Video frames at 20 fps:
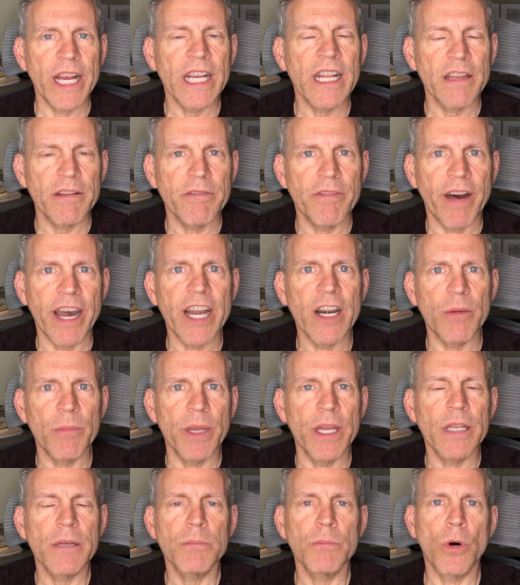
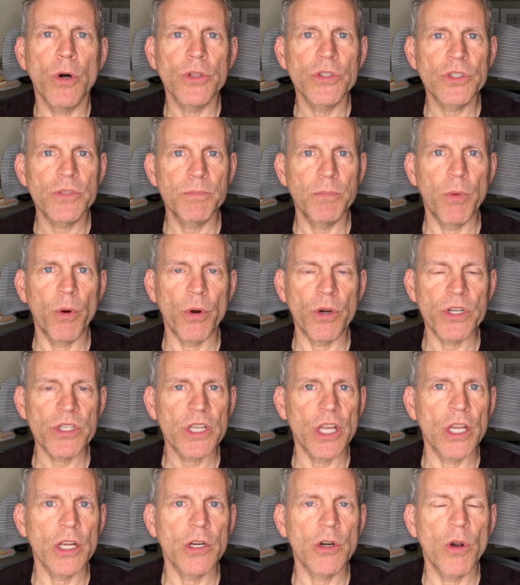environment, mold spores
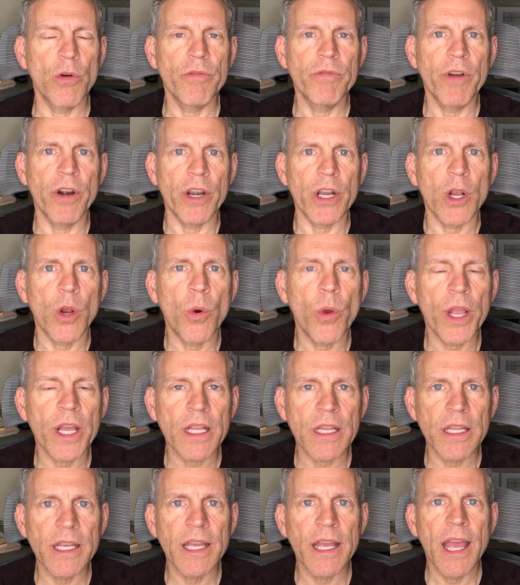can grow very
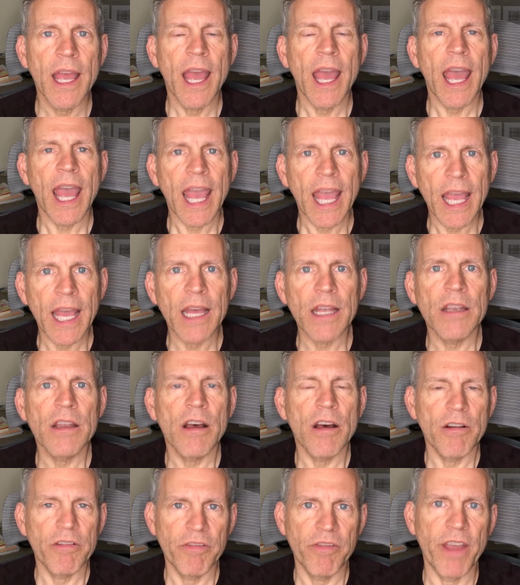quickly and
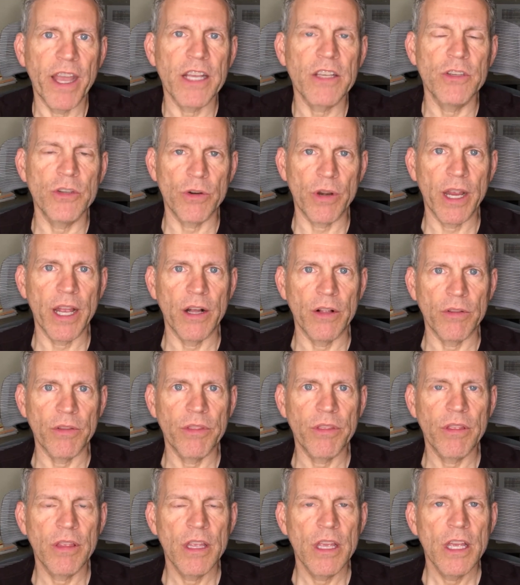affect your health.